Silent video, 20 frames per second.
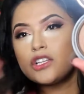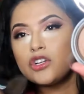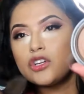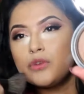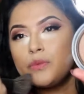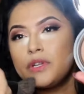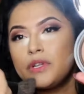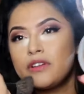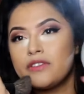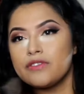a
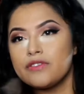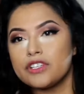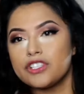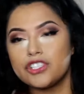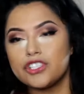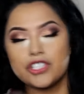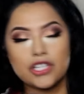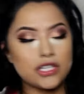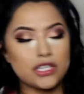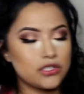little bit of
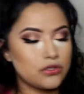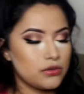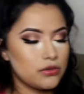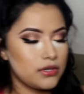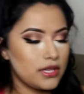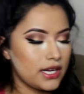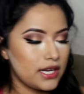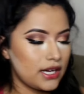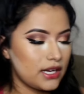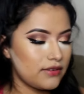sheen to
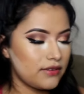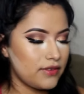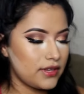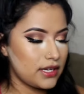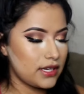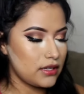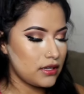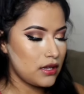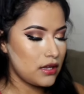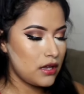it, like kind of
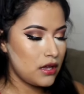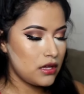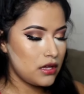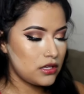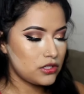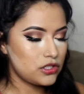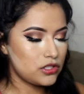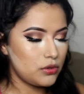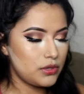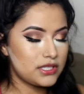like,
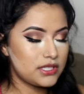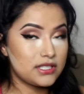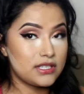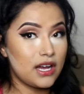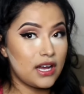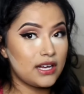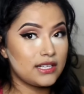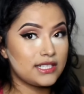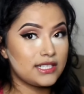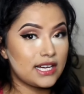so it's
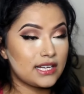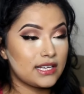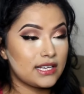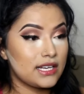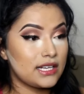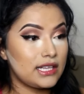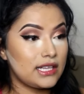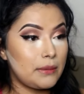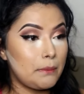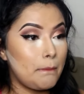not
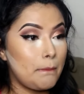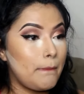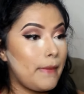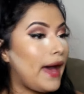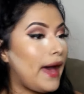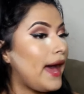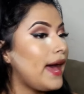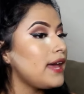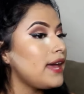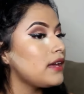technically
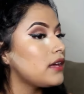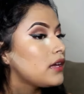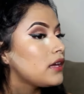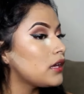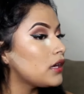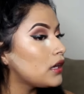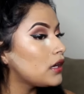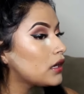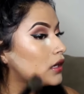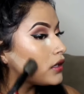matte,
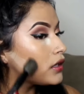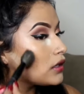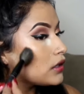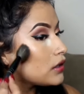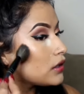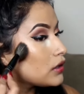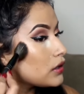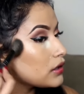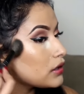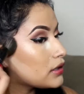
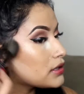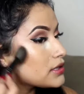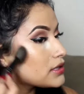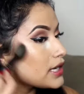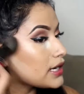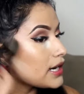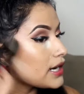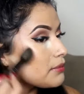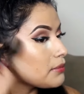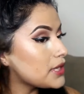because
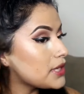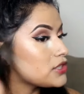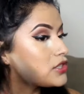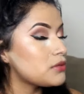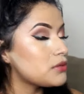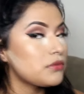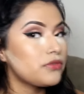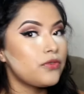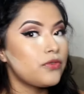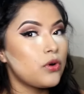like I
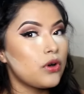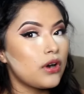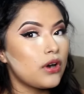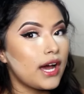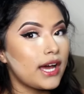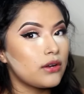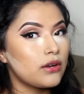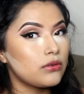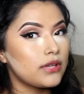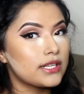mentioned before,
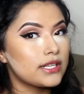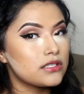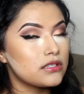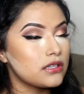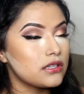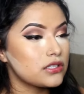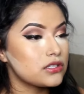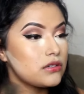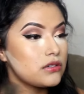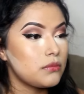I don't like to
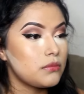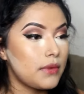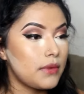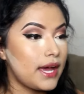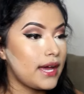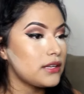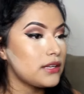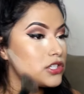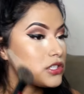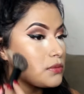look too
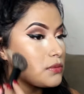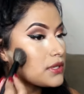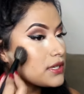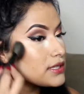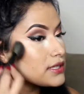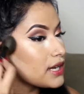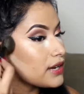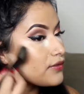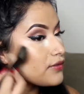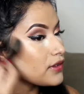matte just
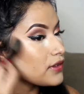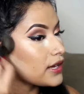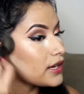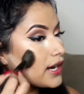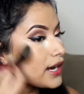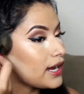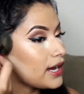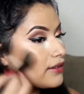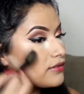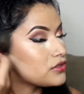because I feel
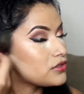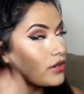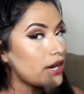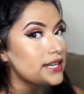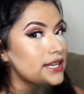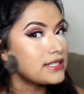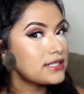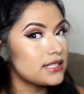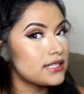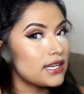like I have
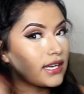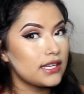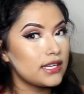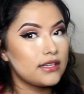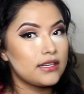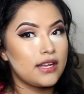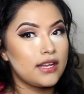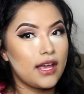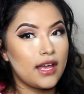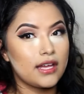dry
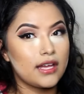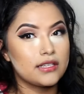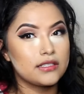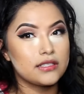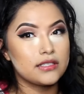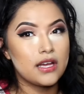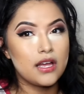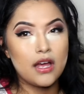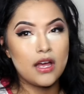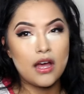skin
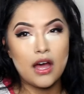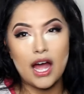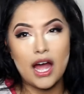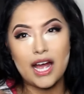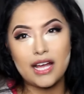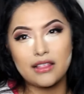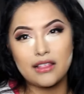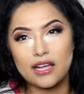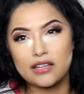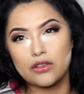and
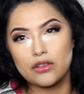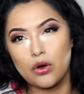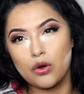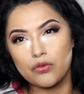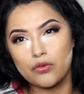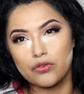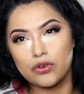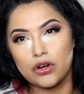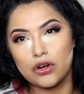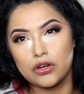I like the
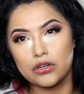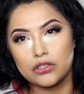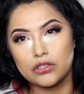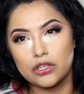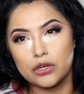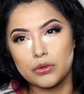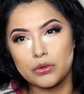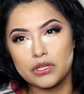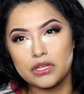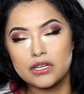overall
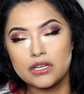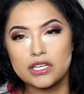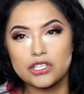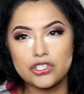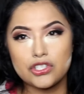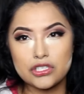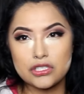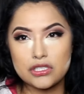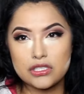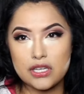glowy look.
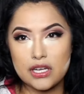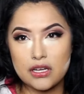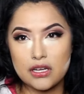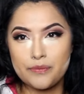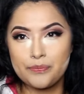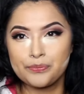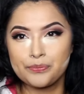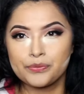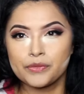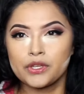
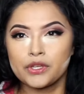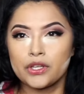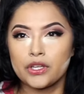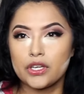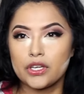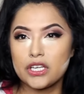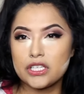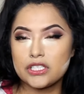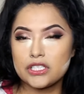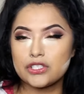
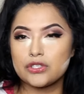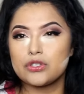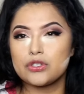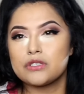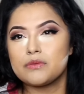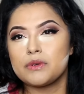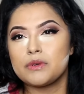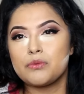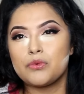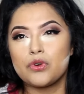It
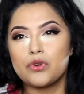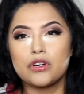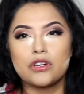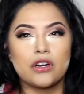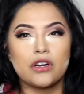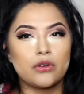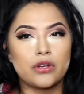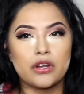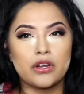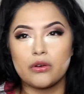suits me more.
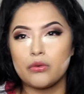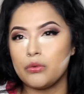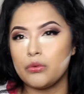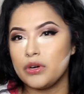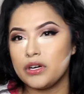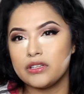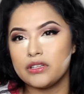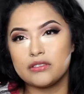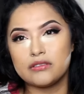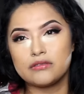I don't care
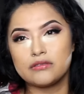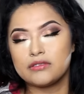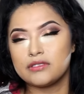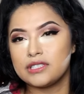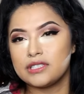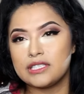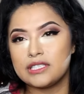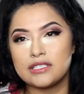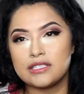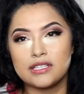what
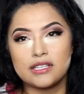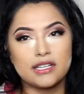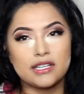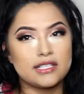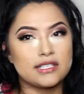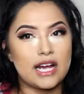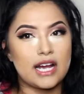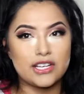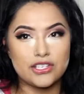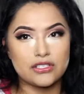season it
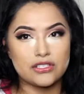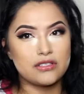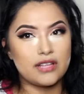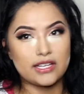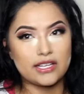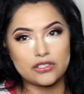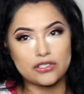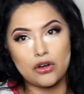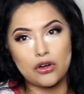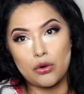is, I just
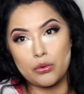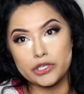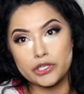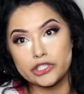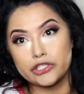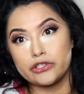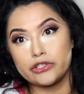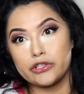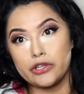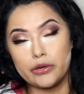like to
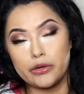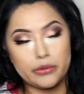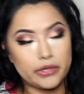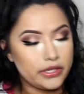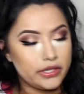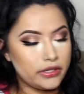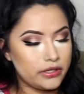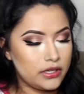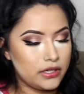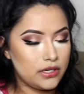always look
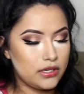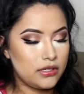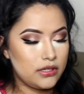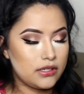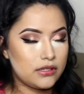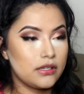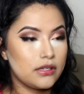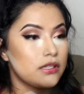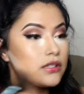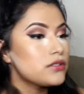glowy.
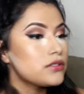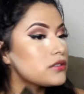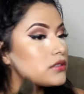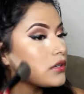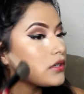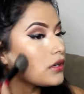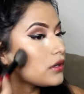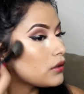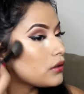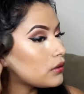
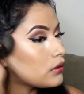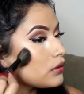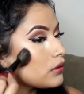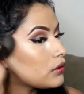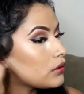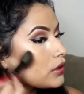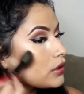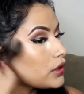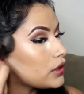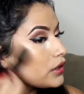So
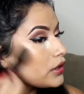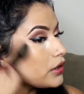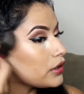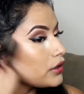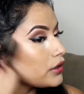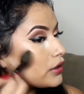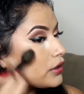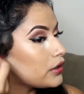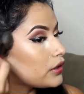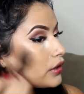here
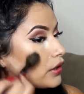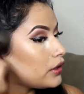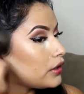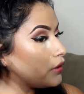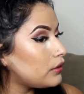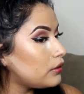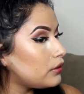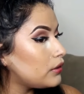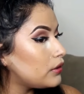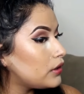you
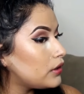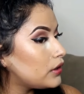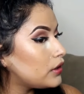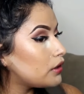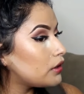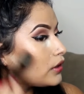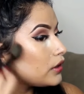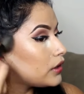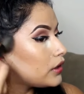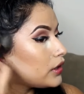go.
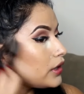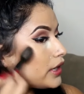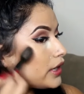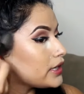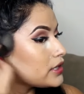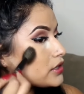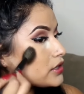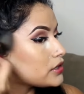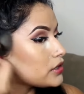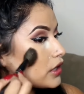And
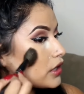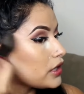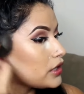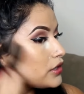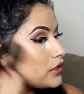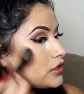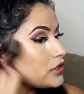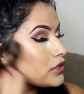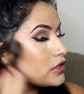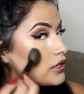I
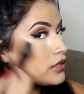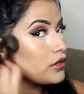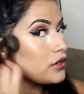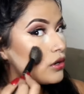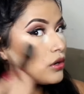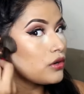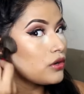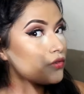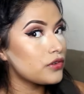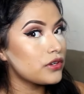start just gonna
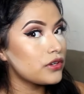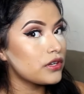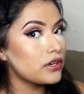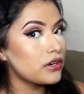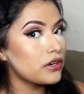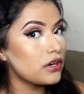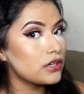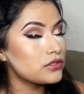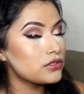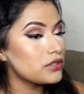go over the
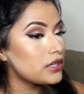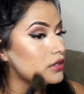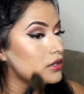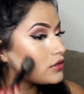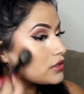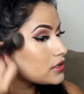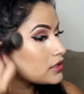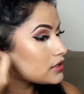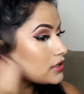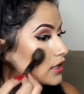contour that
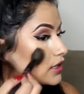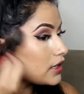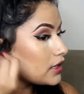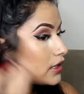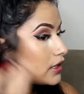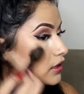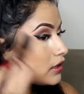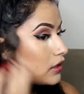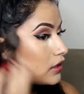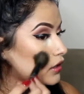you just
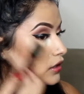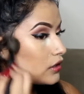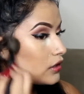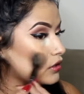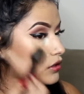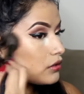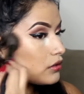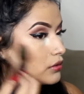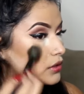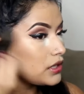did,
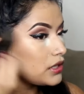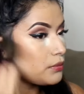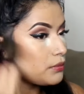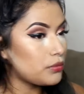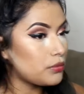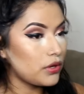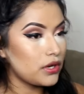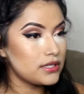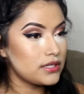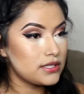you know, really
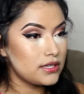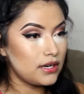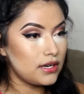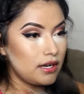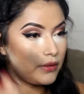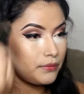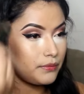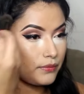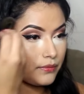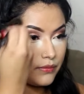bronze it
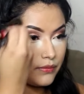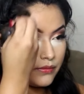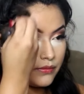up.